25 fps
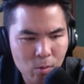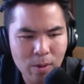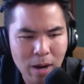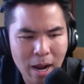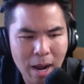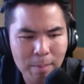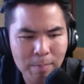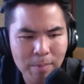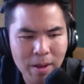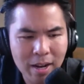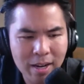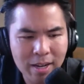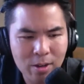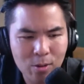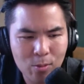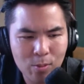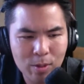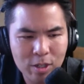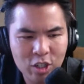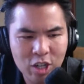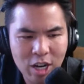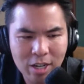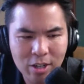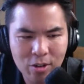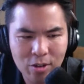I'm not going to
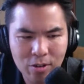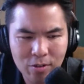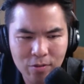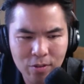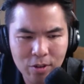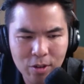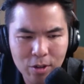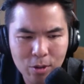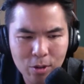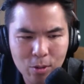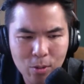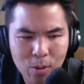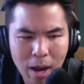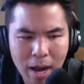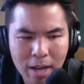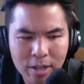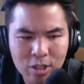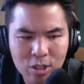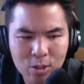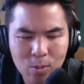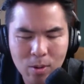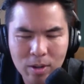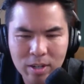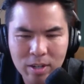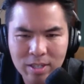reject your view. I
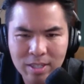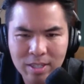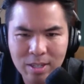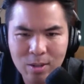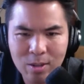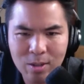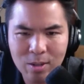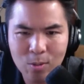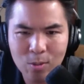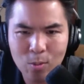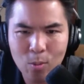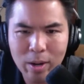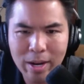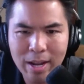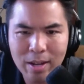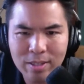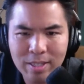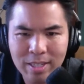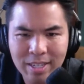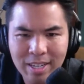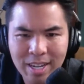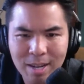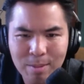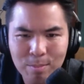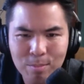just want to see what else
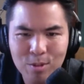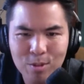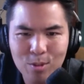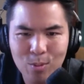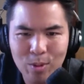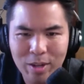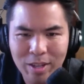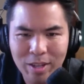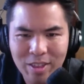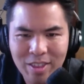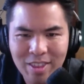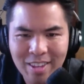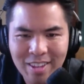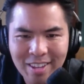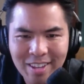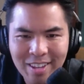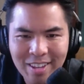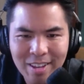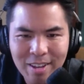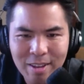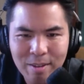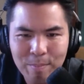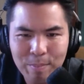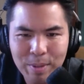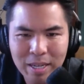it comes with
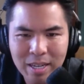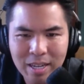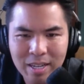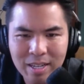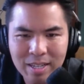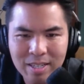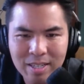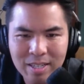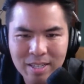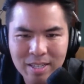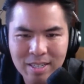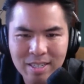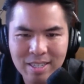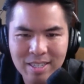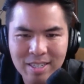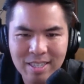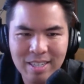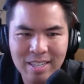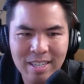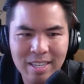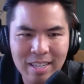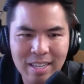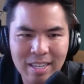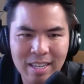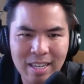because
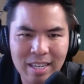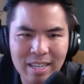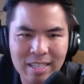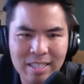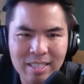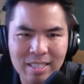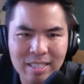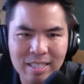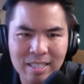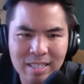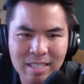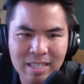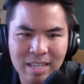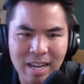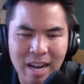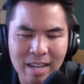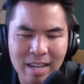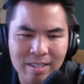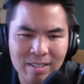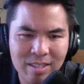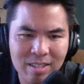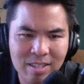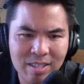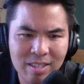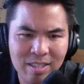it's got
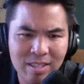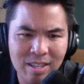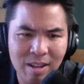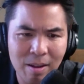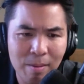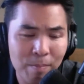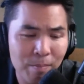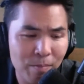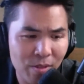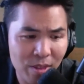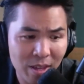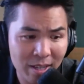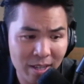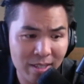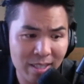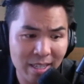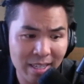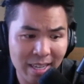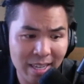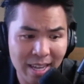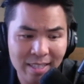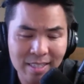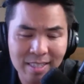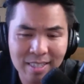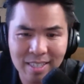some things
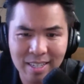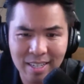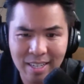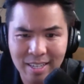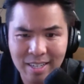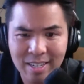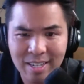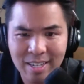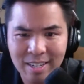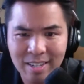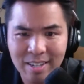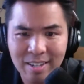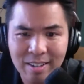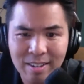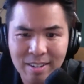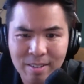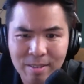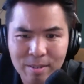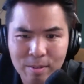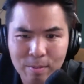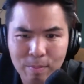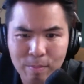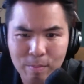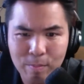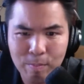against it
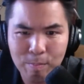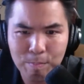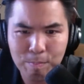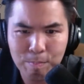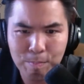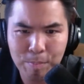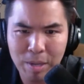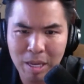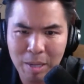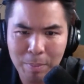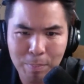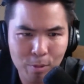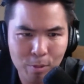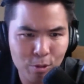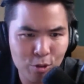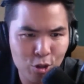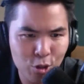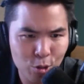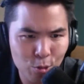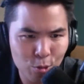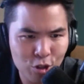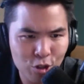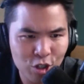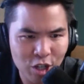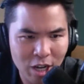people
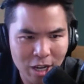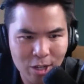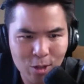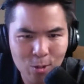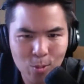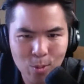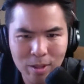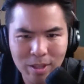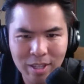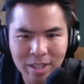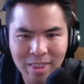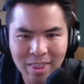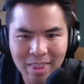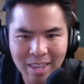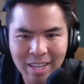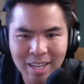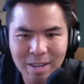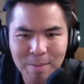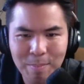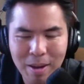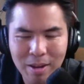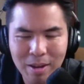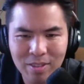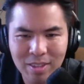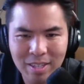do genuinely think
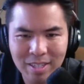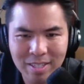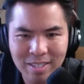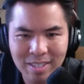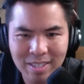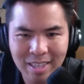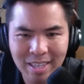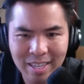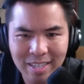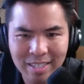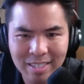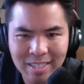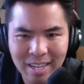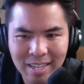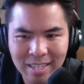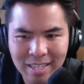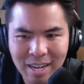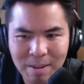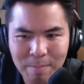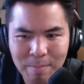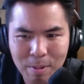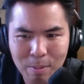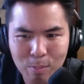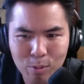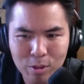about these things and
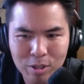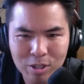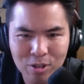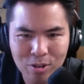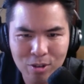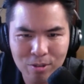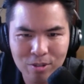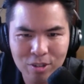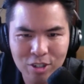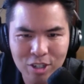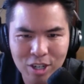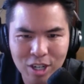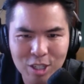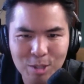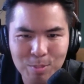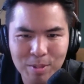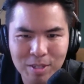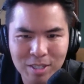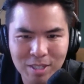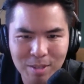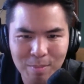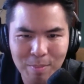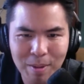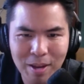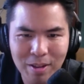come up with certain
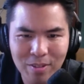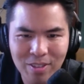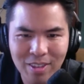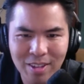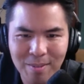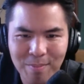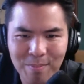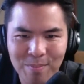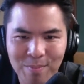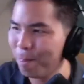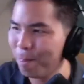judgments about them.